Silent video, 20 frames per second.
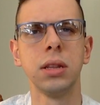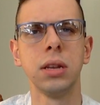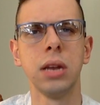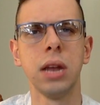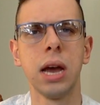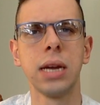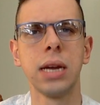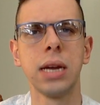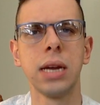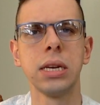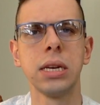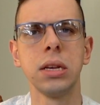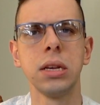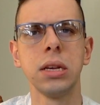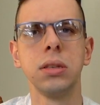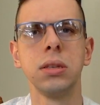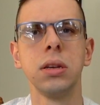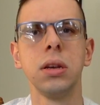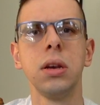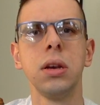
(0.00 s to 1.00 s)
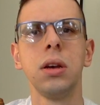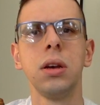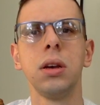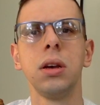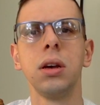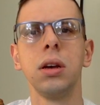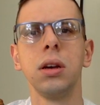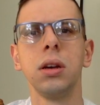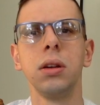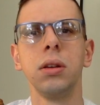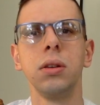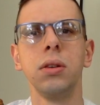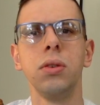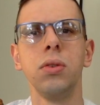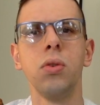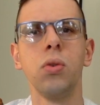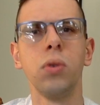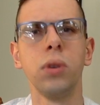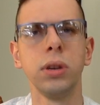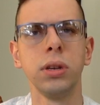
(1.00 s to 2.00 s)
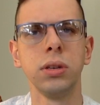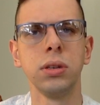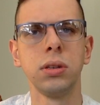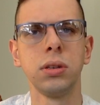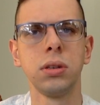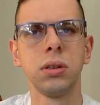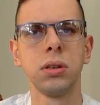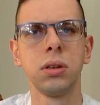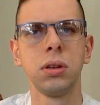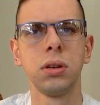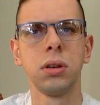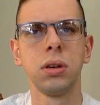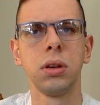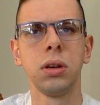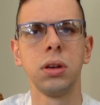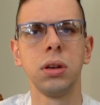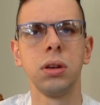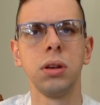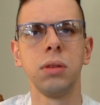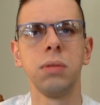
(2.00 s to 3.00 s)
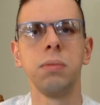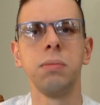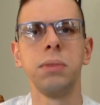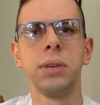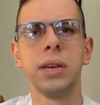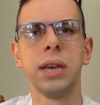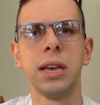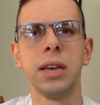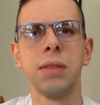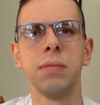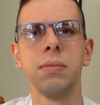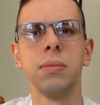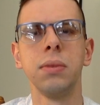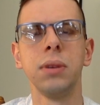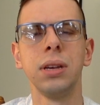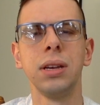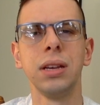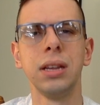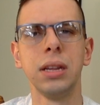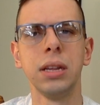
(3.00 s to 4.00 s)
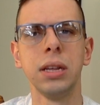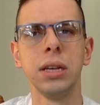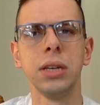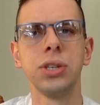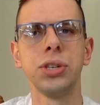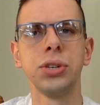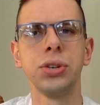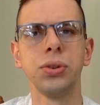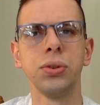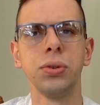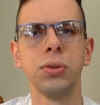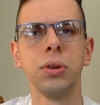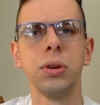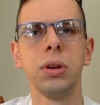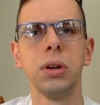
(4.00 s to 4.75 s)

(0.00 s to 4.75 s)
the 90s, noise became an issue.